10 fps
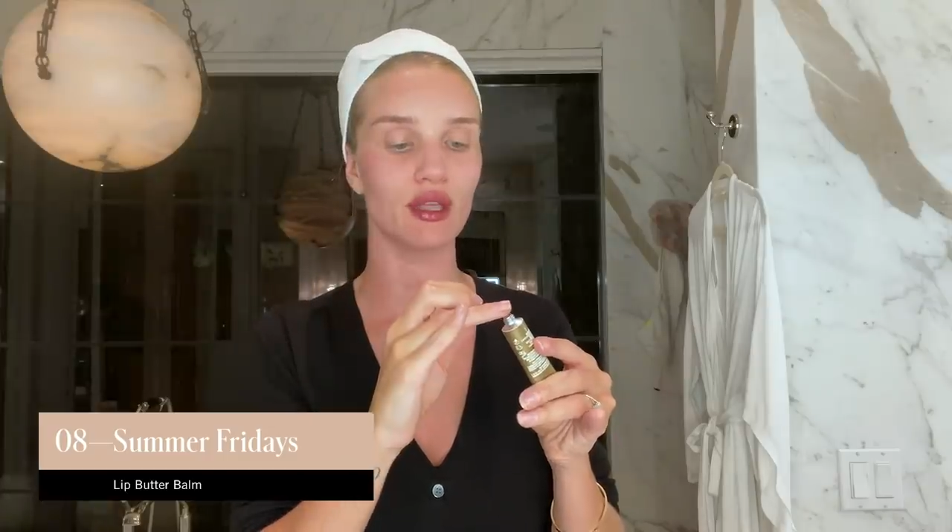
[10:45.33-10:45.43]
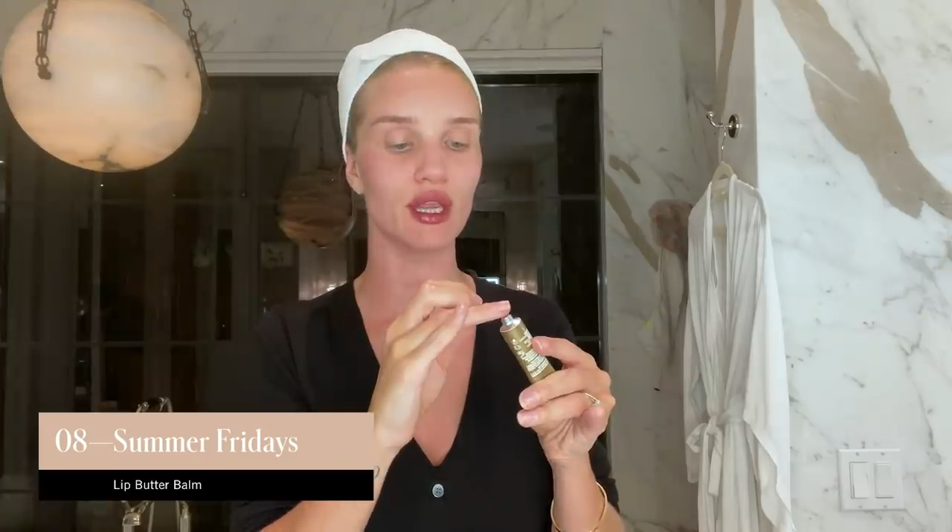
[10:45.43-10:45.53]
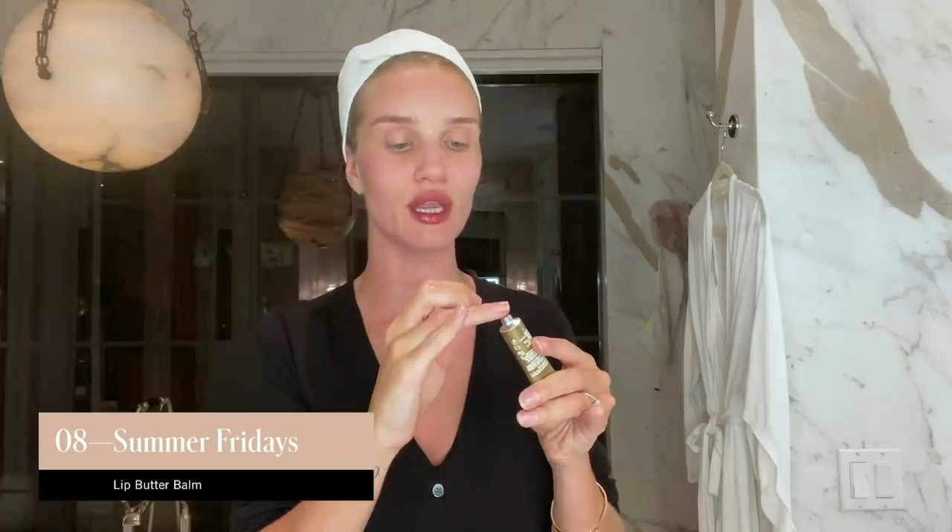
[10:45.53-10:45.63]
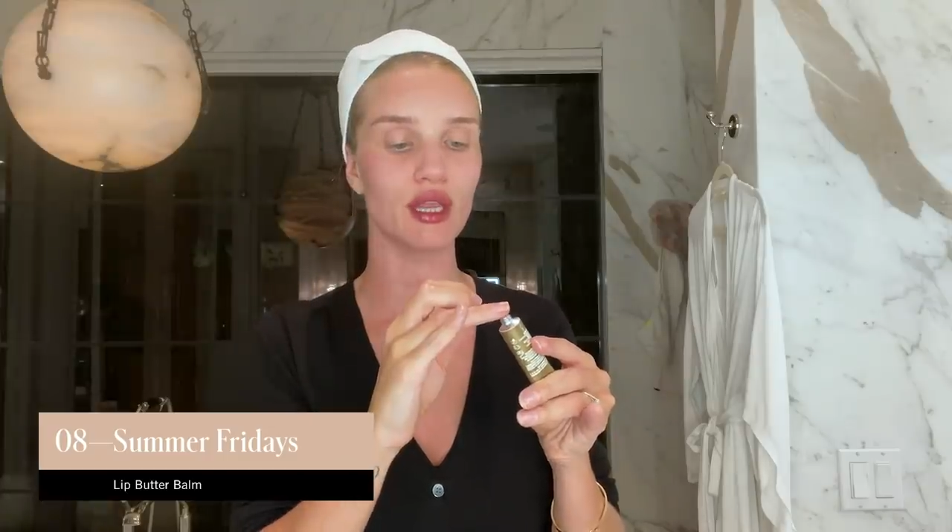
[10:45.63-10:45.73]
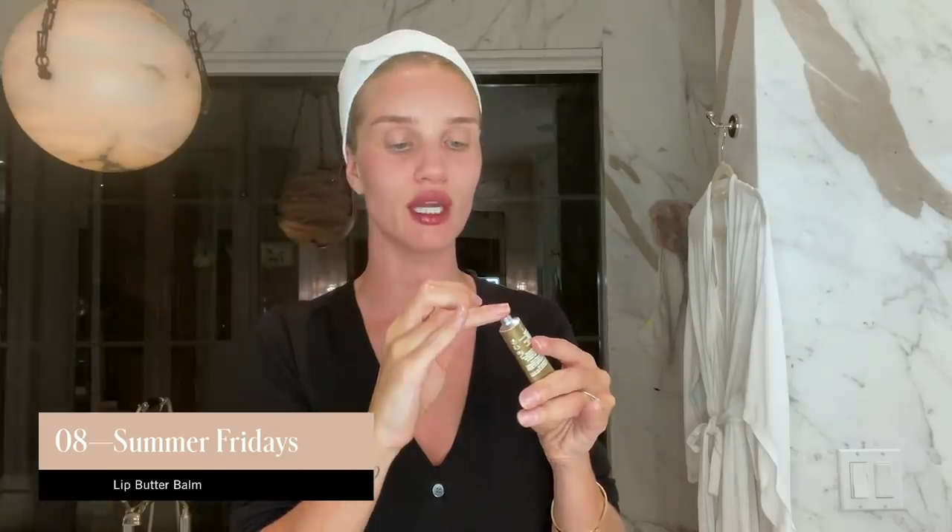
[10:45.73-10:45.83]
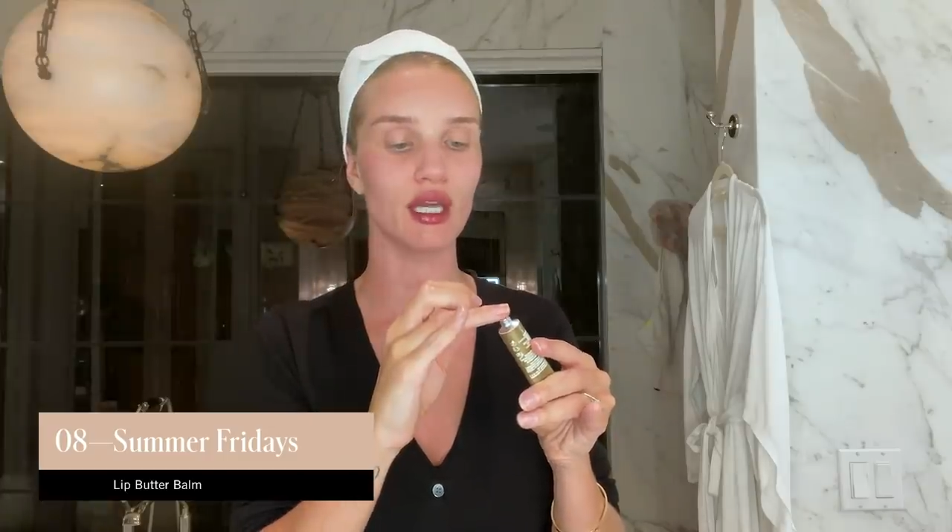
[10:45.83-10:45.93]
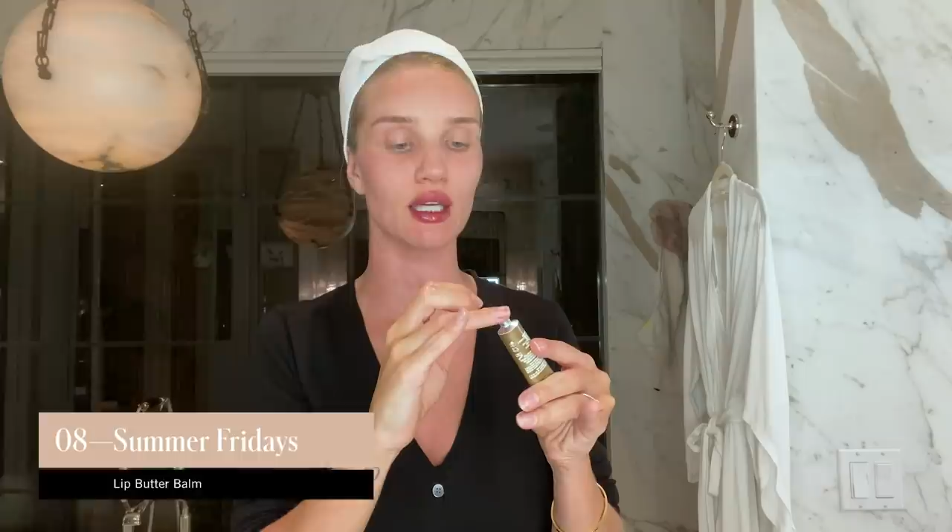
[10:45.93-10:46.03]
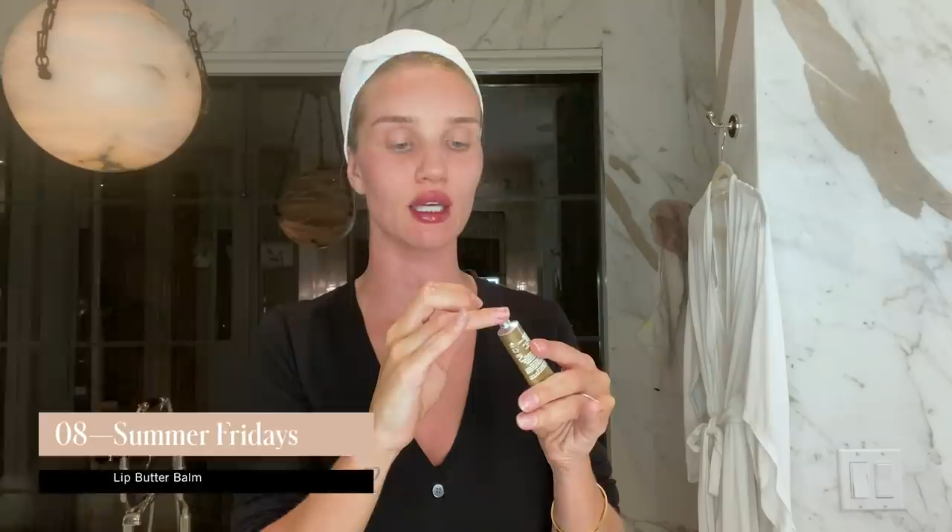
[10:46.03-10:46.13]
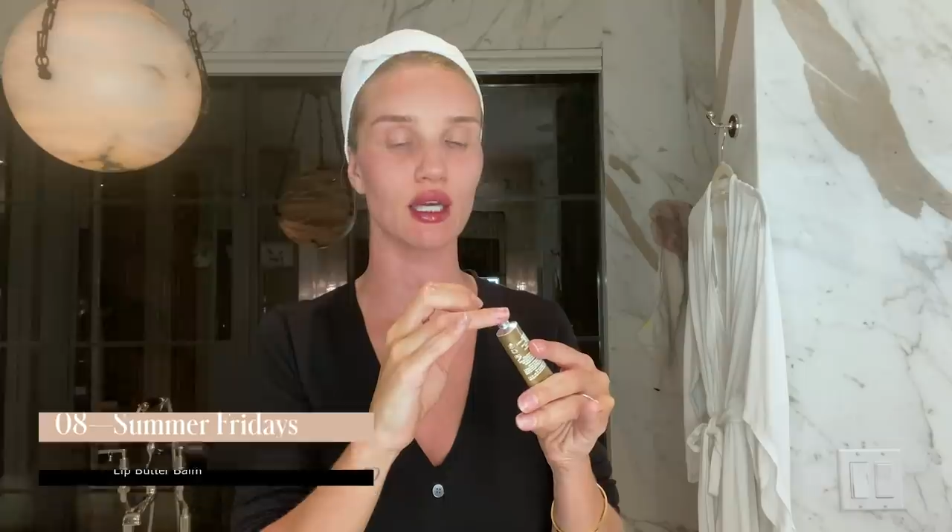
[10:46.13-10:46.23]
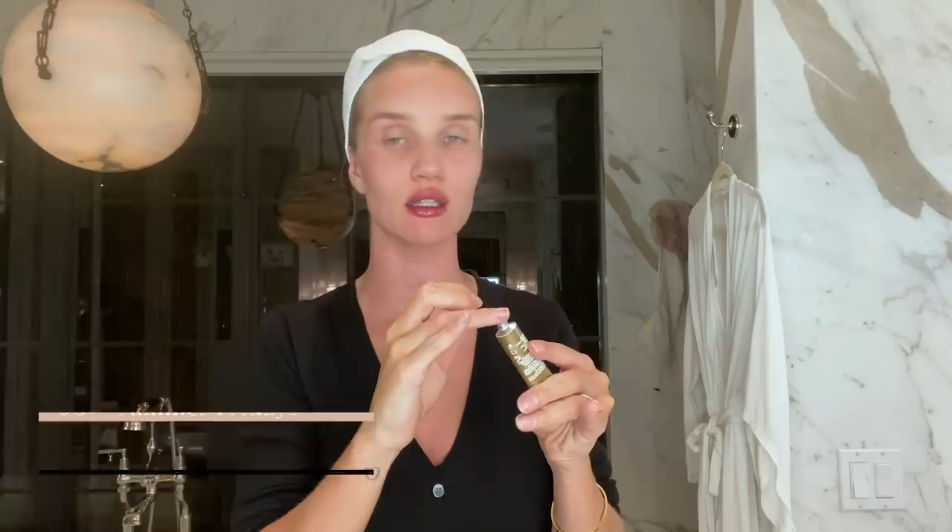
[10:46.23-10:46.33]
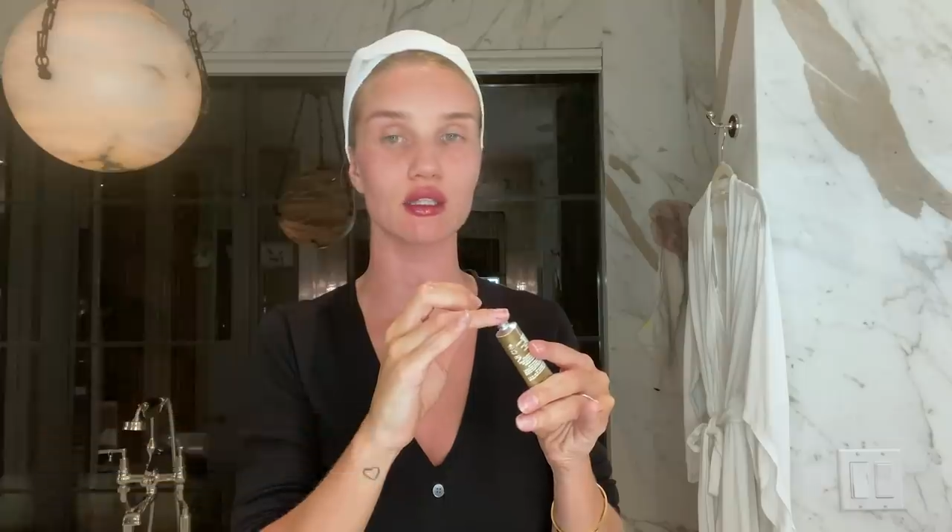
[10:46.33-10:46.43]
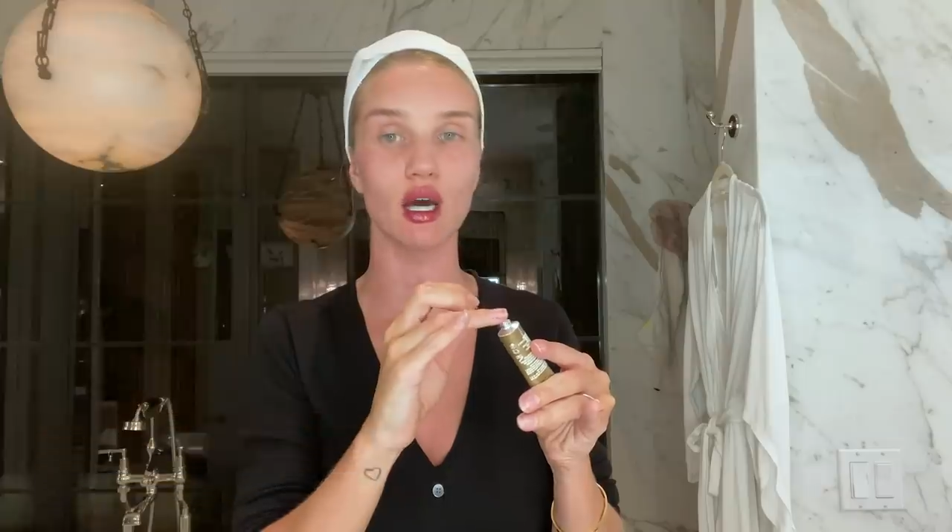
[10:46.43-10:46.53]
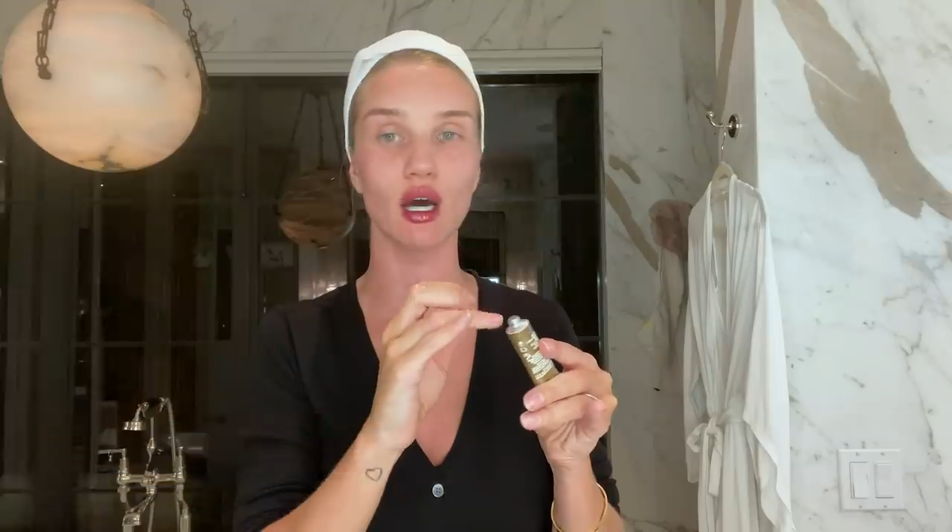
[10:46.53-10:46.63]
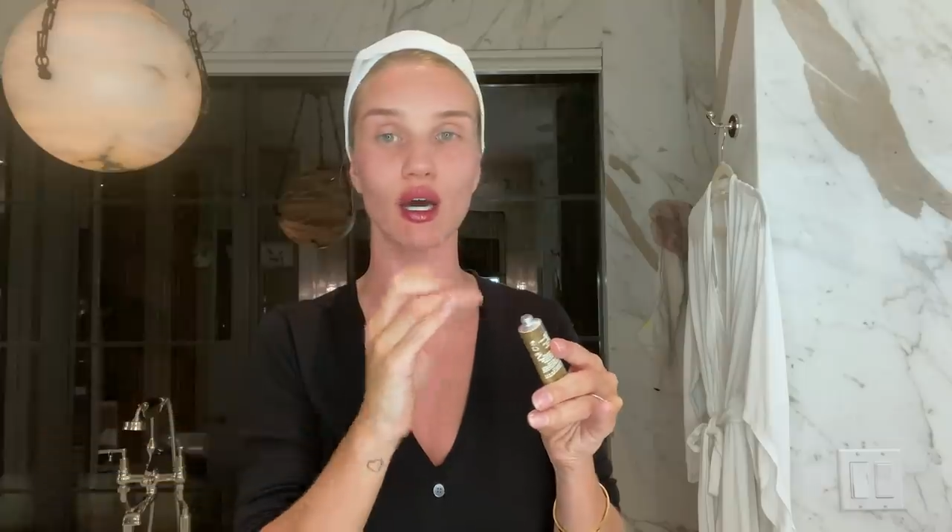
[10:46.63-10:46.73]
and thick and